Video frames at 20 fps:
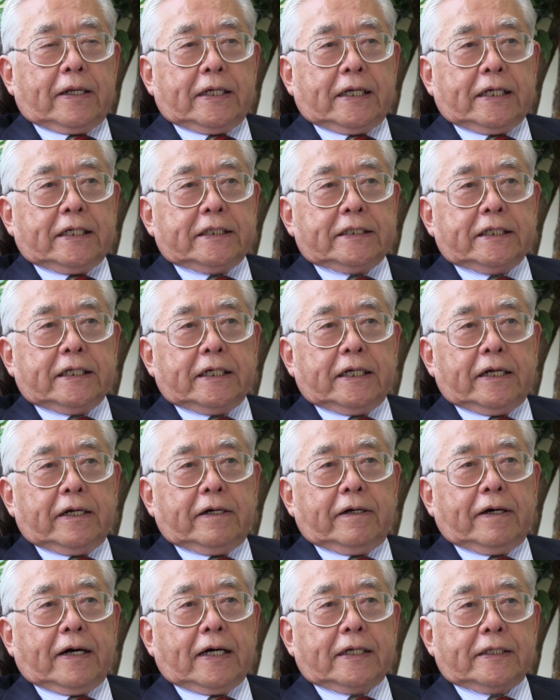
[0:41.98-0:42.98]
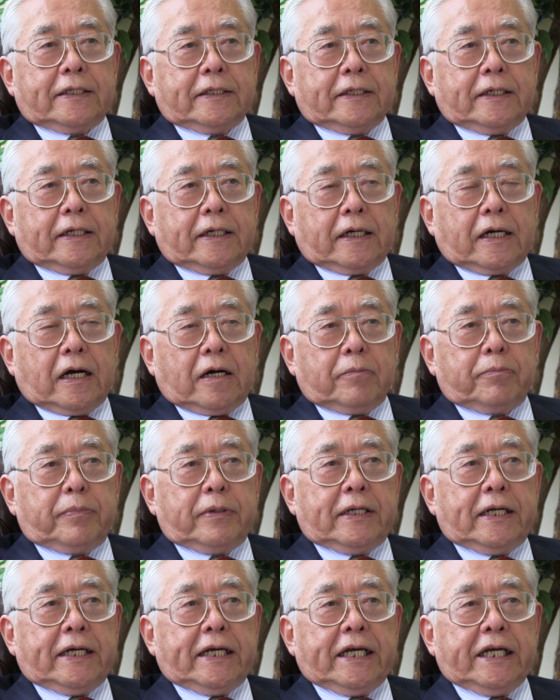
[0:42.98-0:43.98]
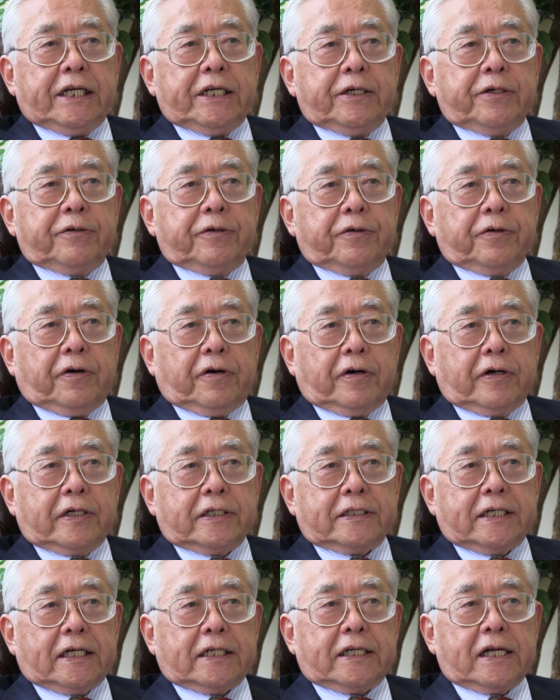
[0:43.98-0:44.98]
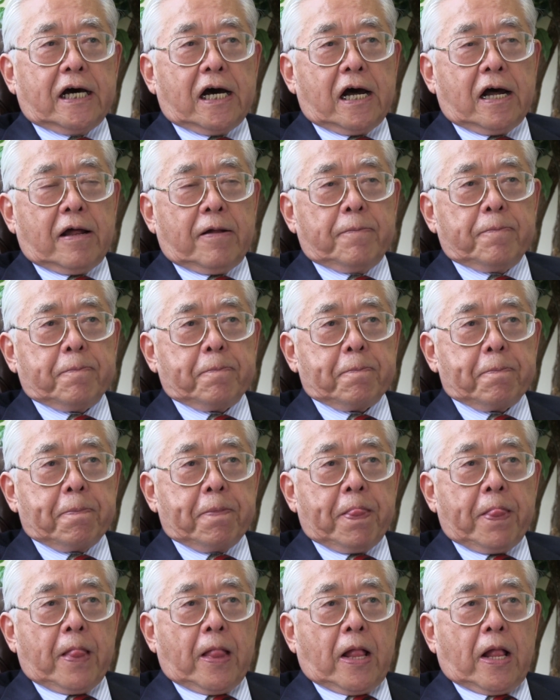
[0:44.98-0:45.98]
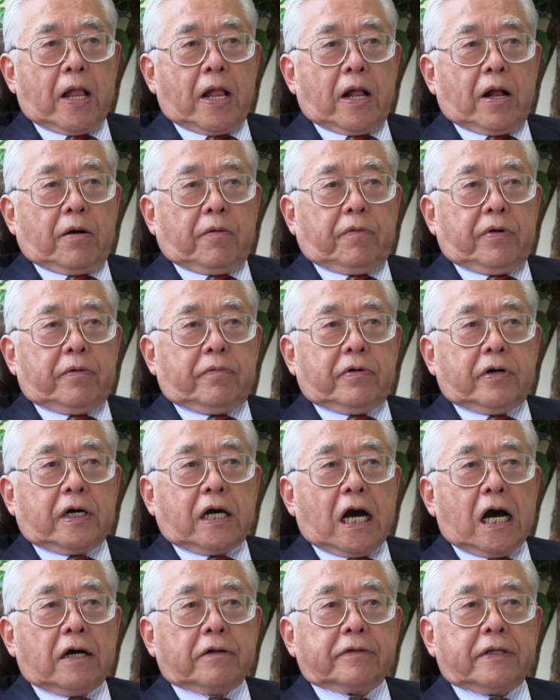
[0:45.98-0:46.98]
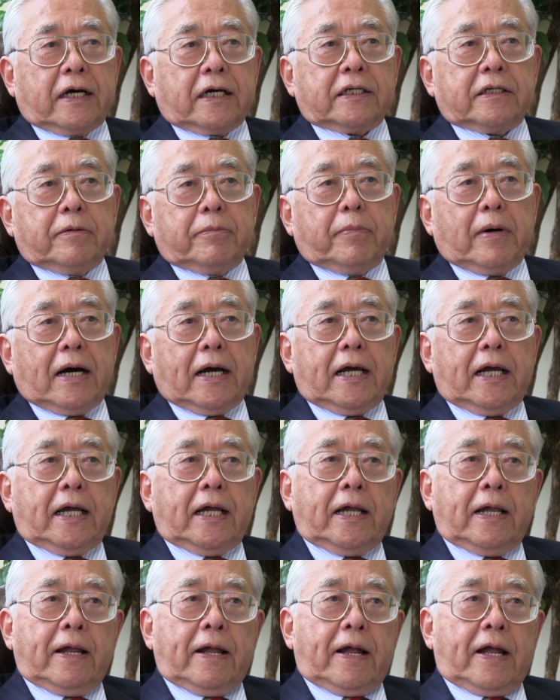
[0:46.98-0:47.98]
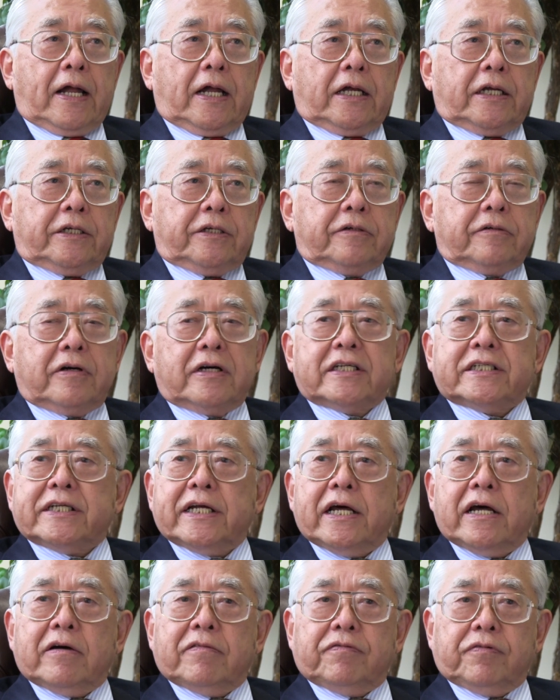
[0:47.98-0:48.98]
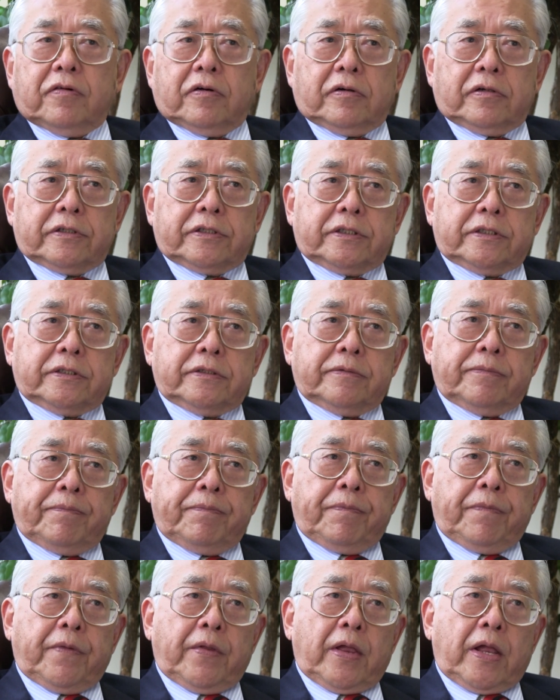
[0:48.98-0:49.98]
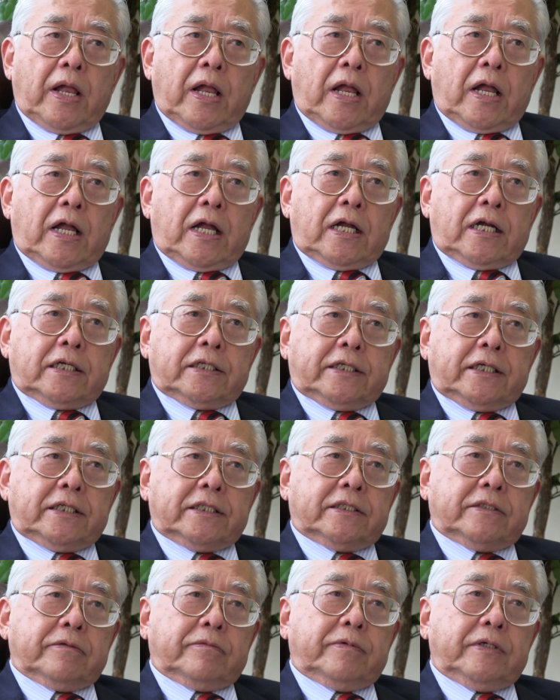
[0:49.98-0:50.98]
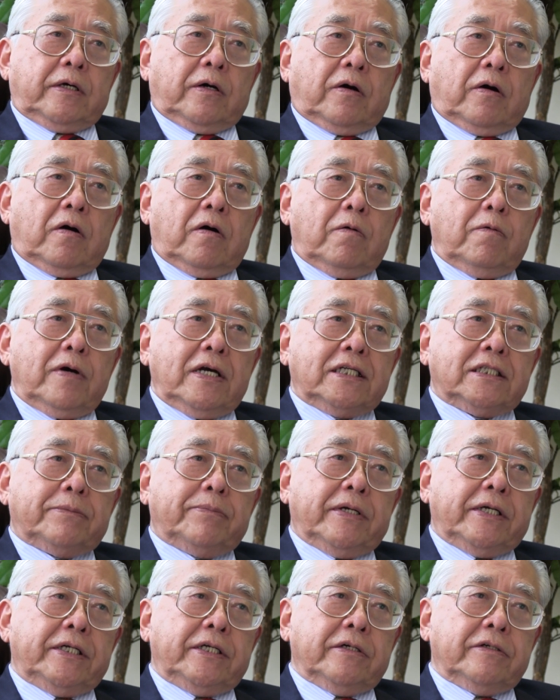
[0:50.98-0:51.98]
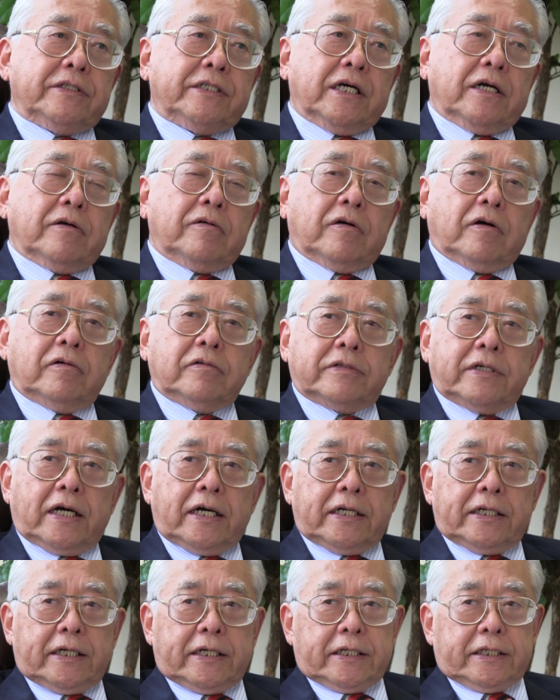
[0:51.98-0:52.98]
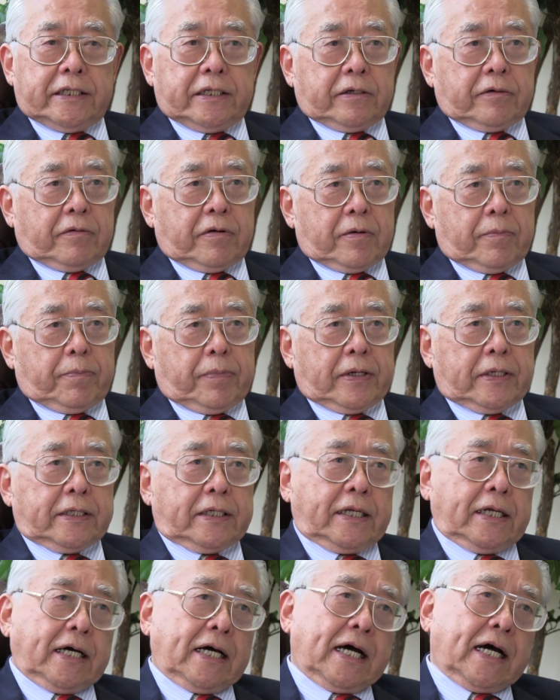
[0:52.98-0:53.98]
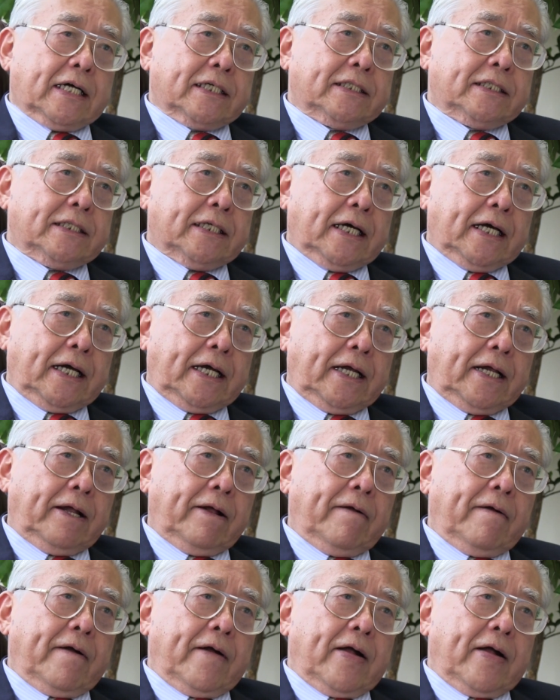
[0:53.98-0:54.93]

engineer at a company in New York at that time, we were contacted by U.S. Air Force. Since we always been using rotating equipment as a